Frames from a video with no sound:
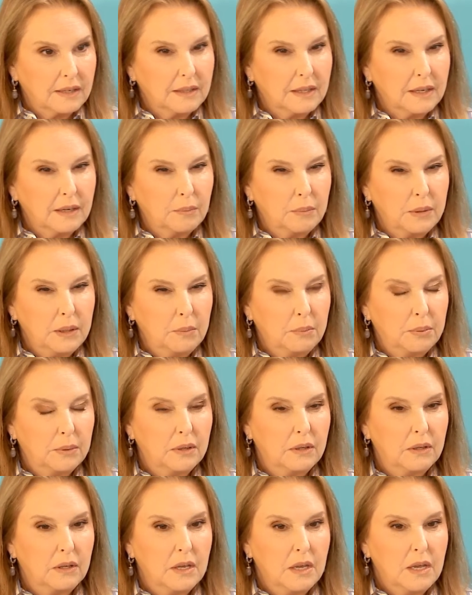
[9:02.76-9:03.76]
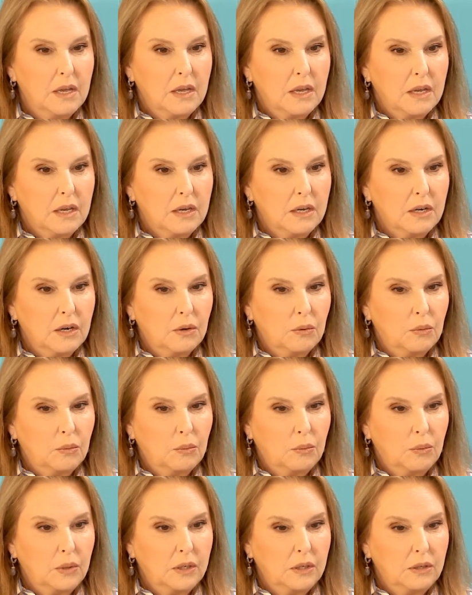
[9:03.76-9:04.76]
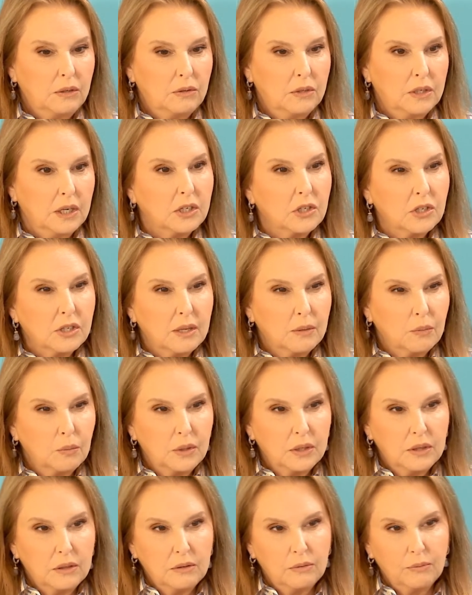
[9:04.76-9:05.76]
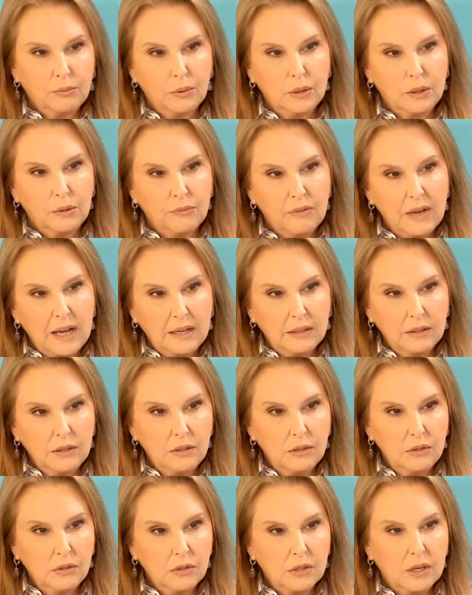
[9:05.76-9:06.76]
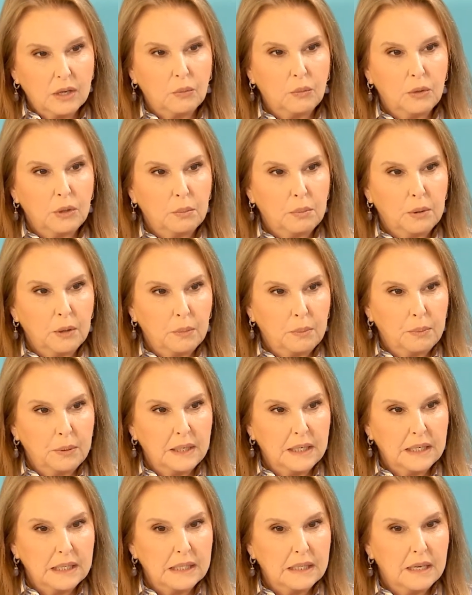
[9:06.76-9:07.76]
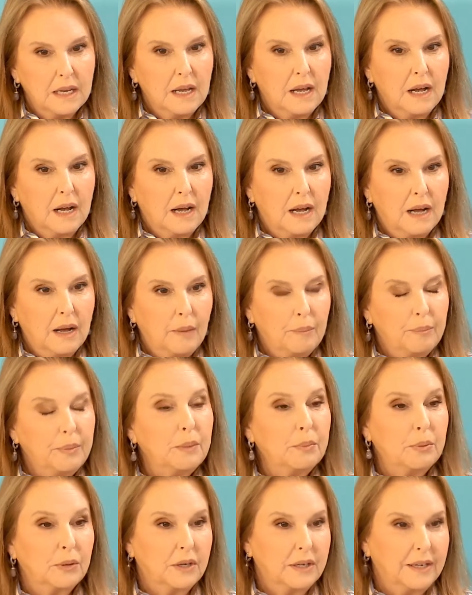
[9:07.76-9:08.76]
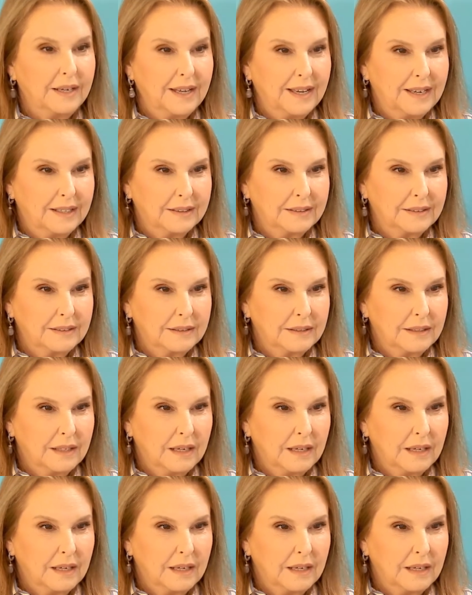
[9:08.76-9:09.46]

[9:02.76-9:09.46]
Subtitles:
I think people, when you touch them with values and with purpose, people connect.